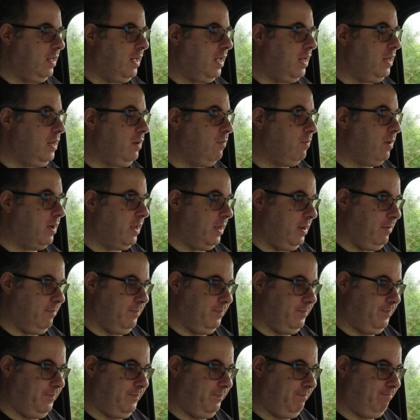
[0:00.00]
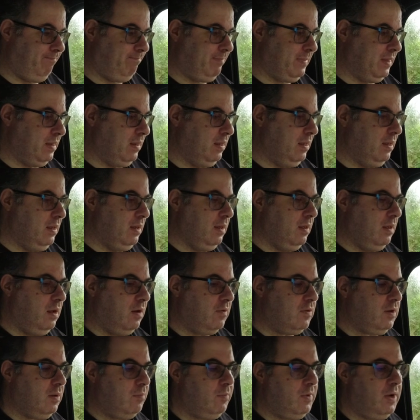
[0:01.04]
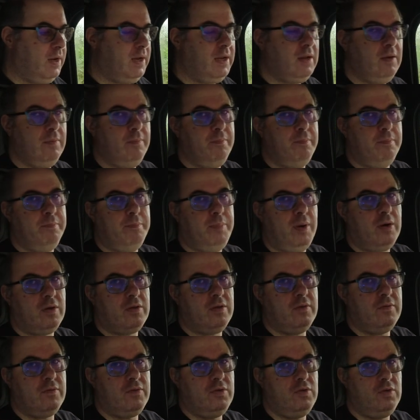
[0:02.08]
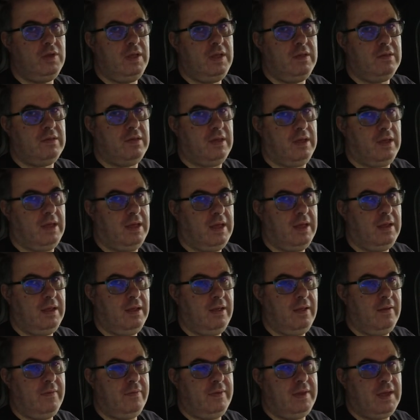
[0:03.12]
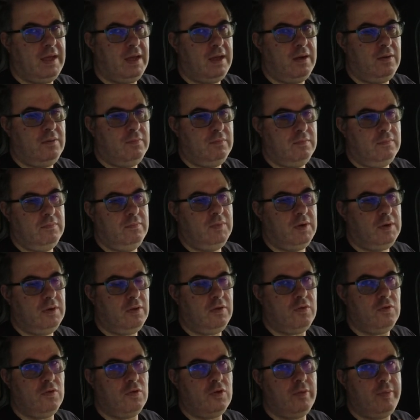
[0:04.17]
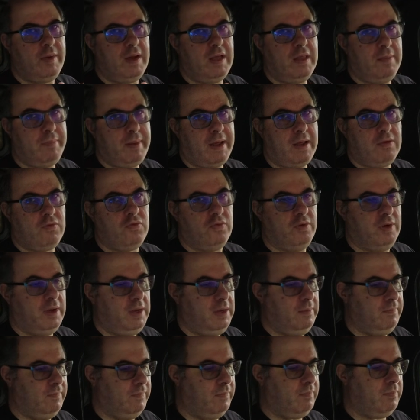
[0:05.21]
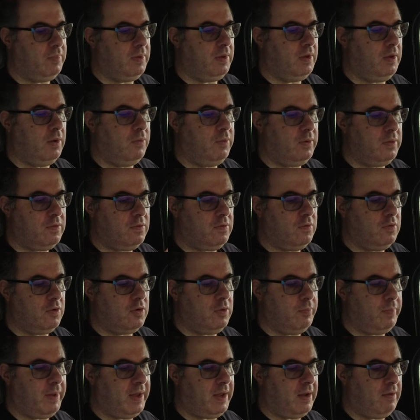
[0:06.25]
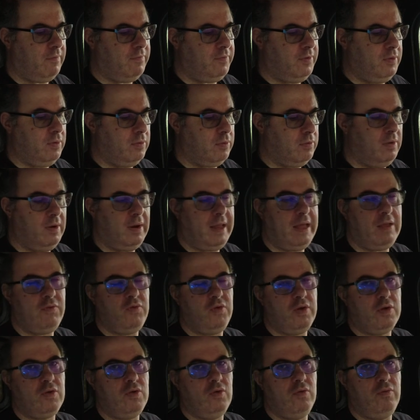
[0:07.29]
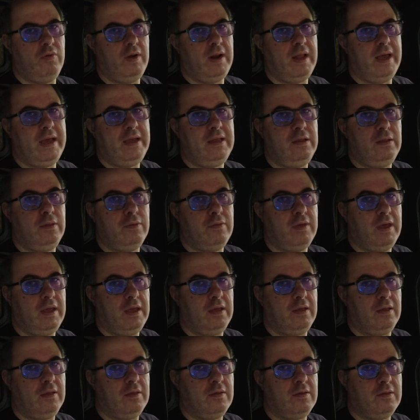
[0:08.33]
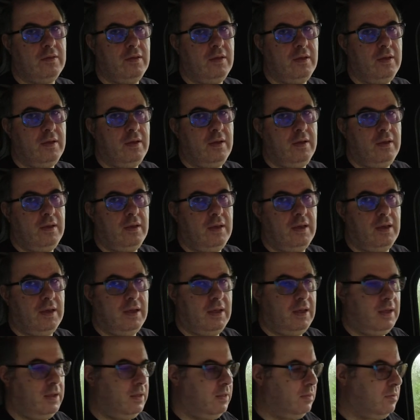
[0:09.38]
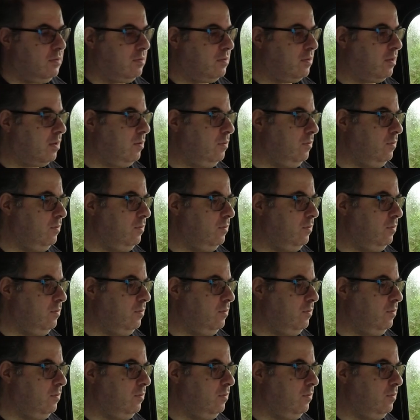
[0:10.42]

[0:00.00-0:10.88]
anyway, I've got my little box of goodies here. Now we're going to talk about the battery, but I want to talk about a few other electrical related things. So